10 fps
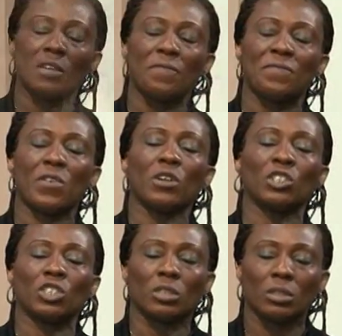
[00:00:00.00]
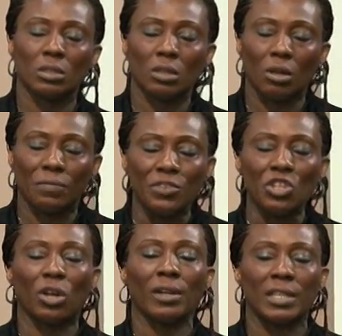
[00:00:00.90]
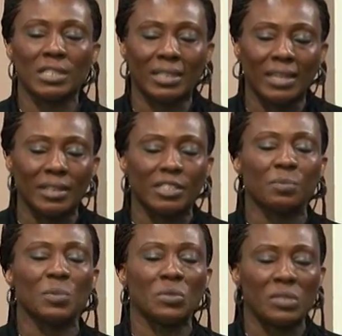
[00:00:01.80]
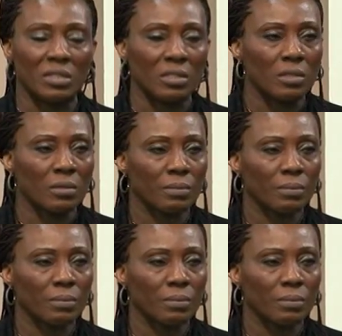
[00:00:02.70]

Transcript: a function of knowledge and experience.